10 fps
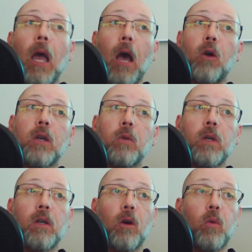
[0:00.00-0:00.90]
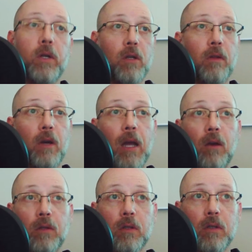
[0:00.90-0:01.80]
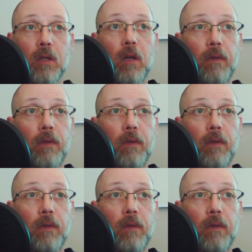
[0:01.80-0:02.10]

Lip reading: How can we know which are their houses,